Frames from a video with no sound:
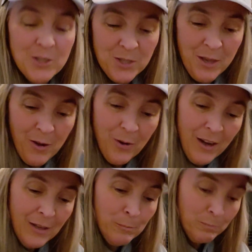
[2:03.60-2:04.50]
So
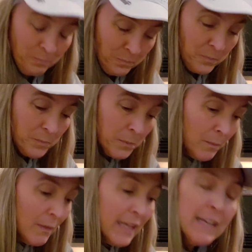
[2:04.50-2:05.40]

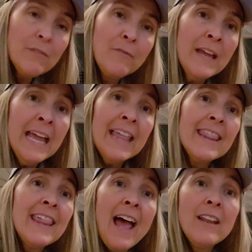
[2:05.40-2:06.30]
if
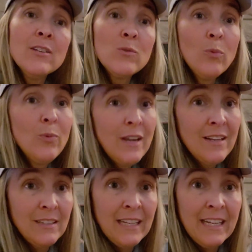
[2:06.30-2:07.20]
that is
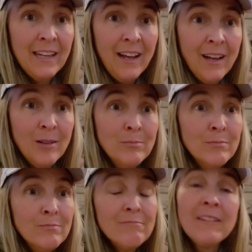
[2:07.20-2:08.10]
really,
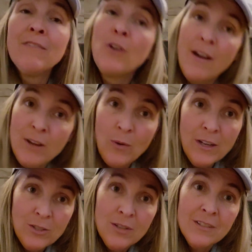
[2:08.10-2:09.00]
if you're having
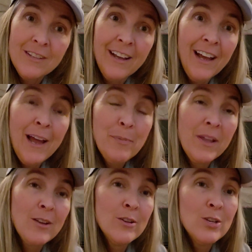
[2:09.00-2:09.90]
questions, I
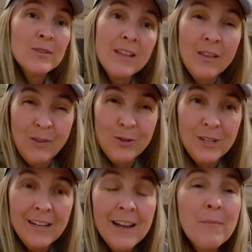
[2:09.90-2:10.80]
plan on using the
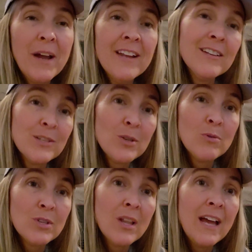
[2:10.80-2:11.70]
Thursday time kind of to
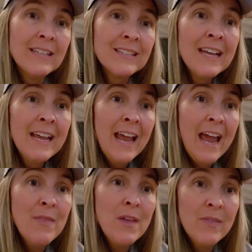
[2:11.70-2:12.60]
socialize.
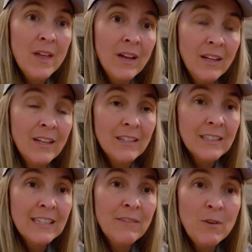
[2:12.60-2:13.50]
And then
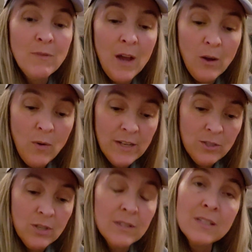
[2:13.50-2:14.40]
if you've got
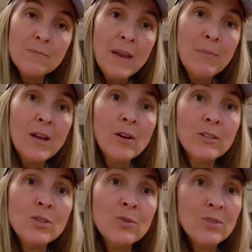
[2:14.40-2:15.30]
questions, maybe on
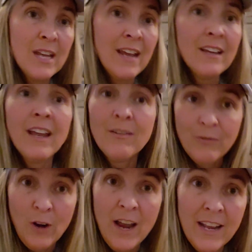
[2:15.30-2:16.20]
Tuesday and
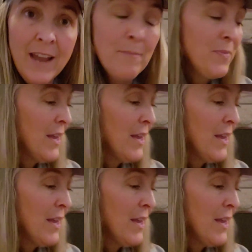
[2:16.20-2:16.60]
Friday.